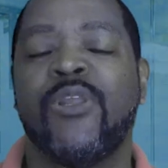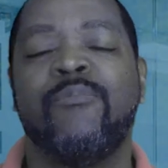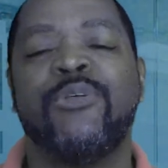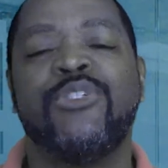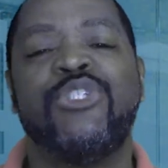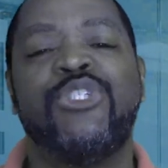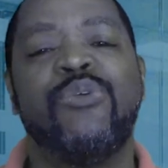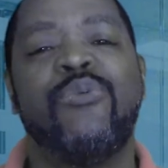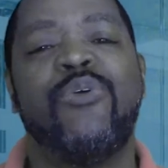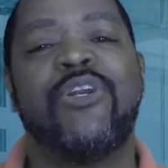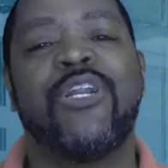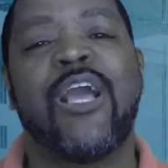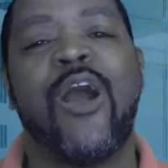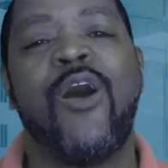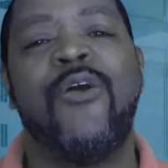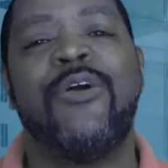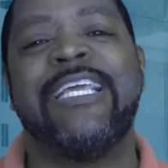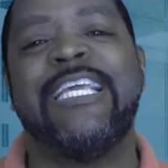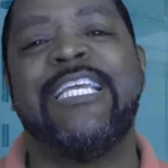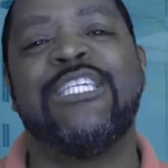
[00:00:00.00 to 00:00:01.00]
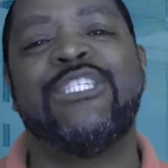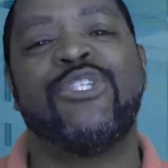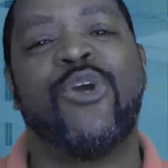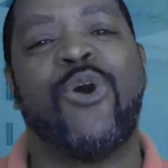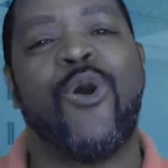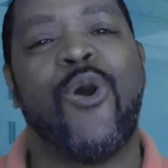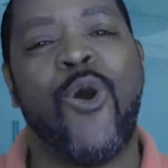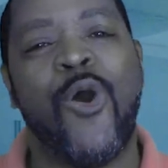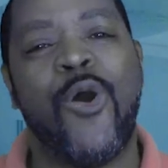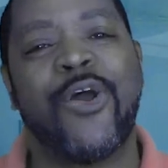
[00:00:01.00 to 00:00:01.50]
But you want to go on and get
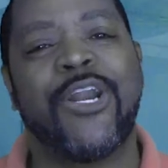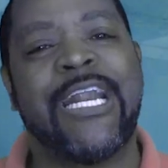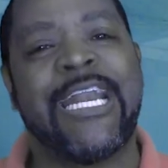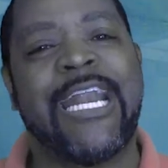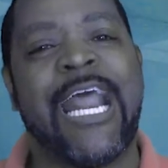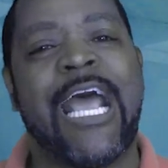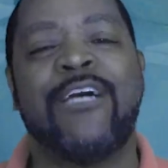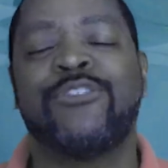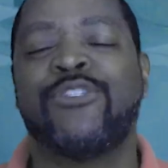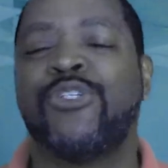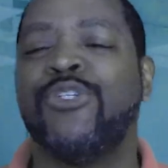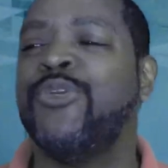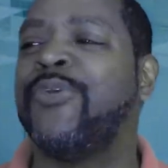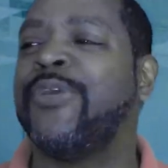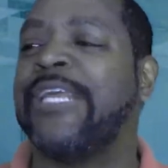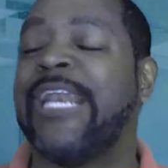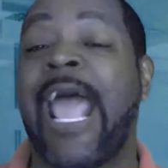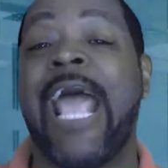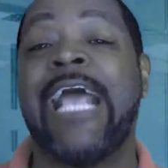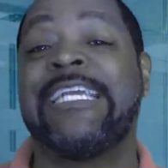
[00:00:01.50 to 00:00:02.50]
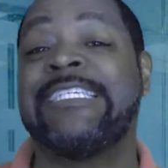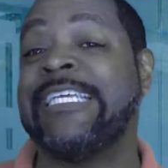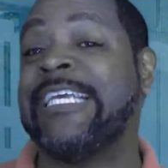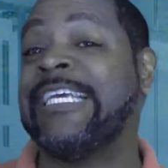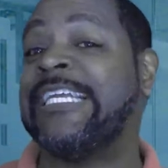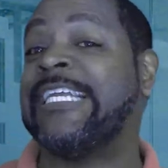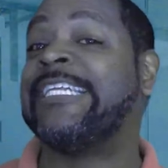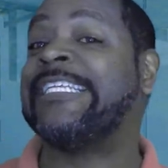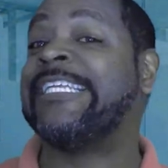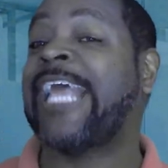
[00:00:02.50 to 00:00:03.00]
your order now so you can actually
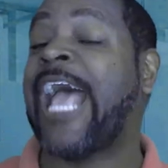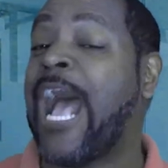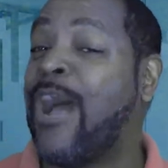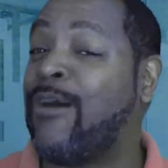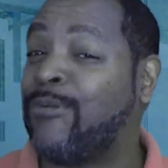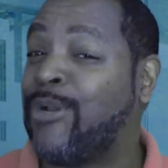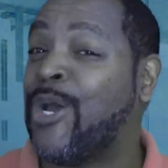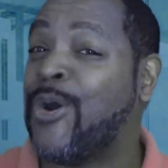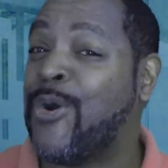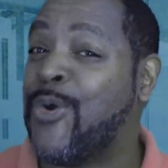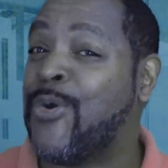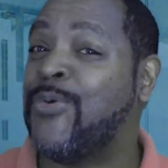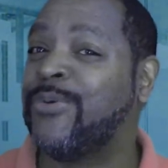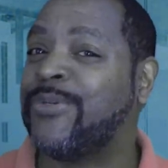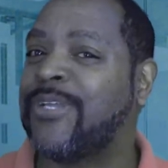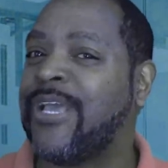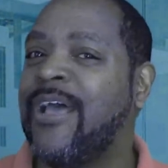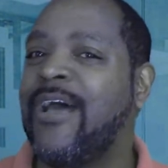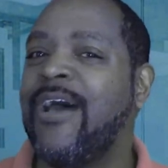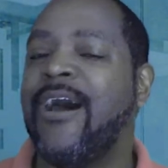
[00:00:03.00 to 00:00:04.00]
get a download